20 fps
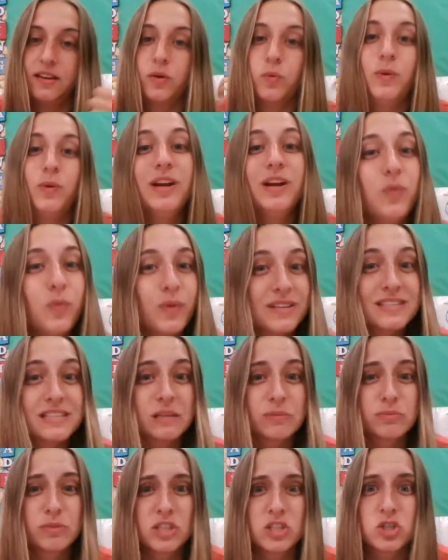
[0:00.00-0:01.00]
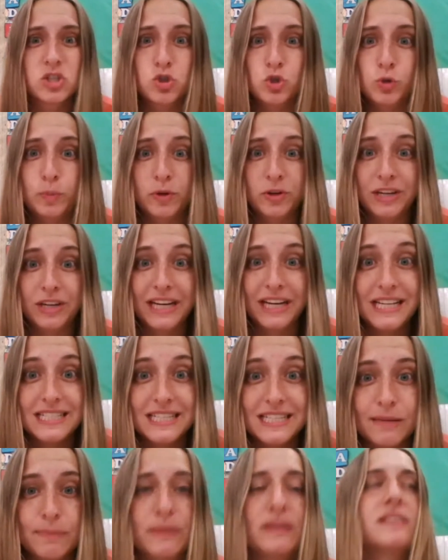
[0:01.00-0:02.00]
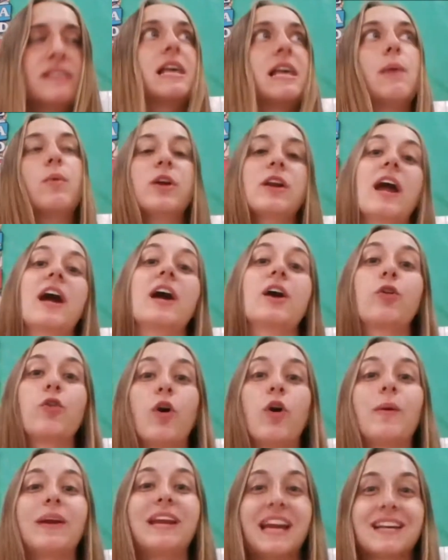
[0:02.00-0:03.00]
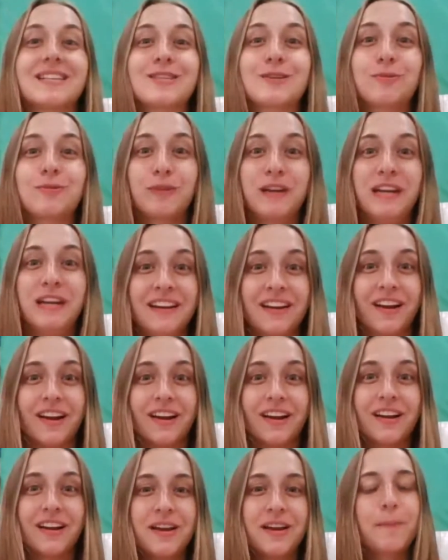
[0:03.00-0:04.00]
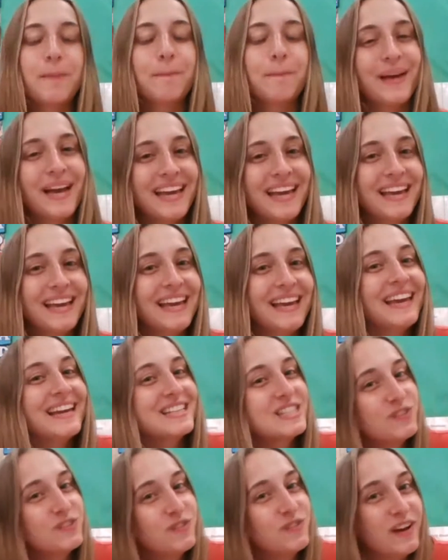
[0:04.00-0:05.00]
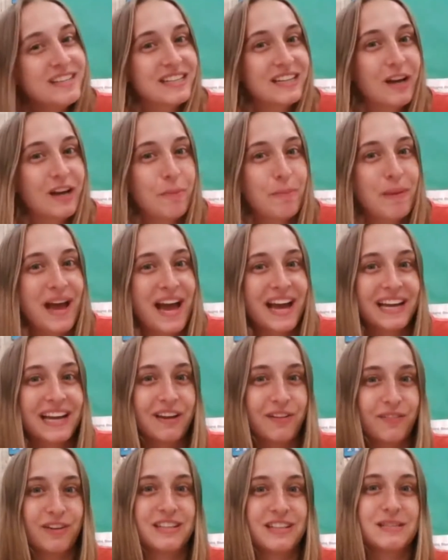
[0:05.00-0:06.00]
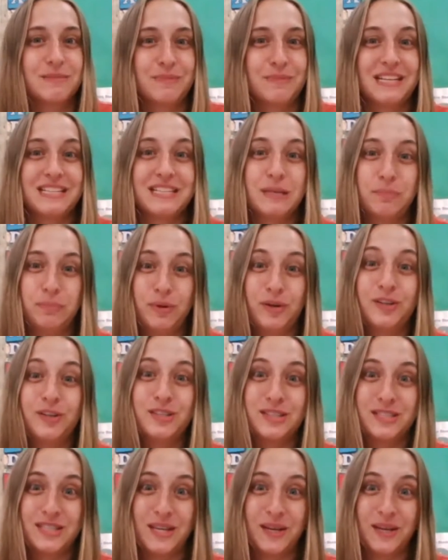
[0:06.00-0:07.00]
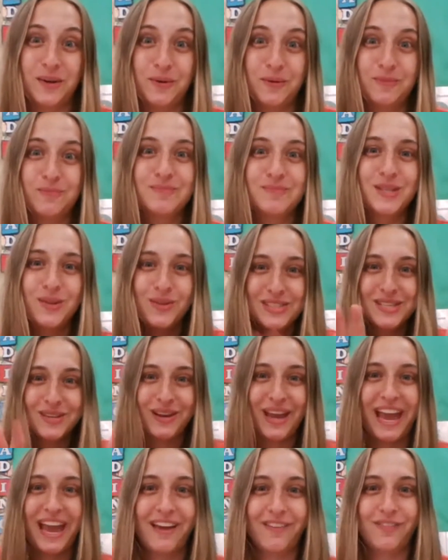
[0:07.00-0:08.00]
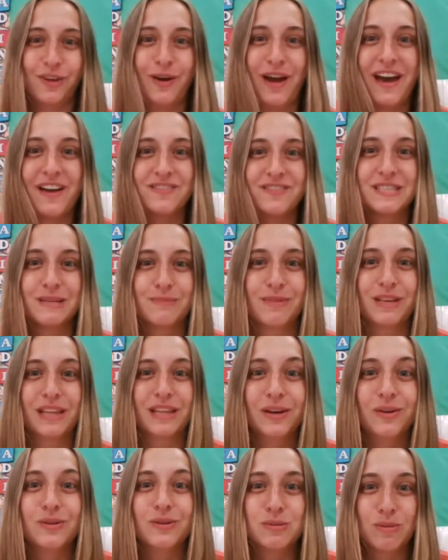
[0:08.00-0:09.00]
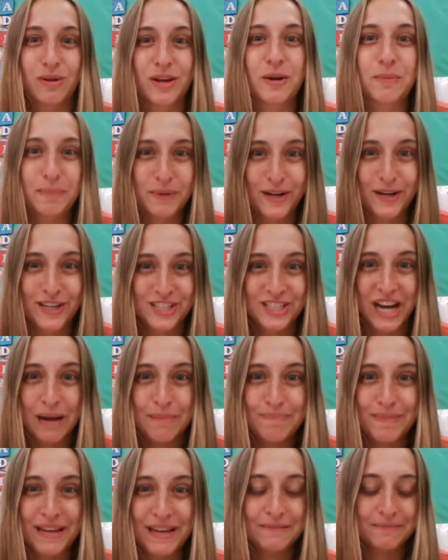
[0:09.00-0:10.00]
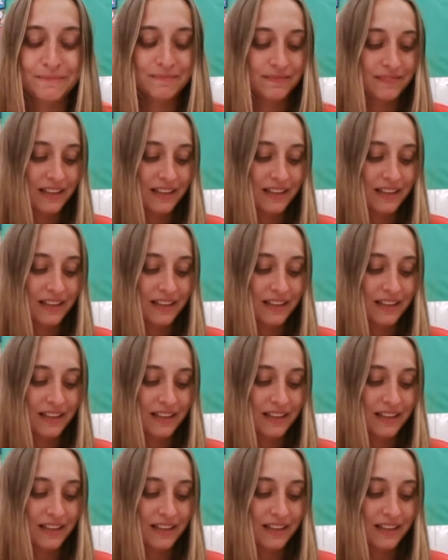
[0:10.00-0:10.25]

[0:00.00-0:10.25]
We don't want something super easy because then we're not growing as a reader. But it's fun to go back and read some easy books too. So it's okay if you have some of those while you're book shopping.